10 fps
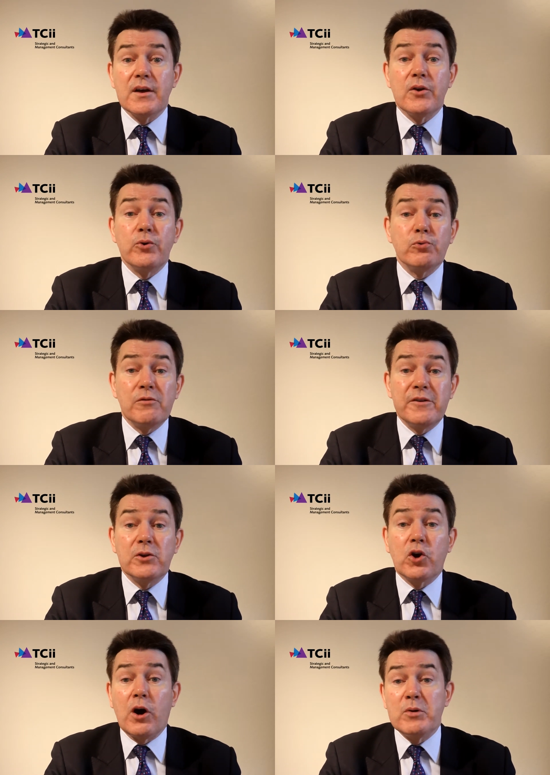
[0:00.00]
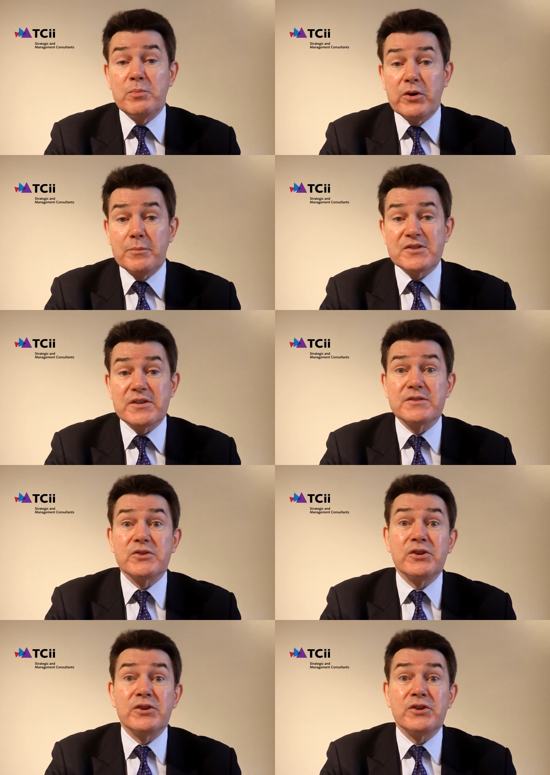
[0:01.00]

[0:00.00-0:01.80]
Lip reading: you'll reveal common purposes that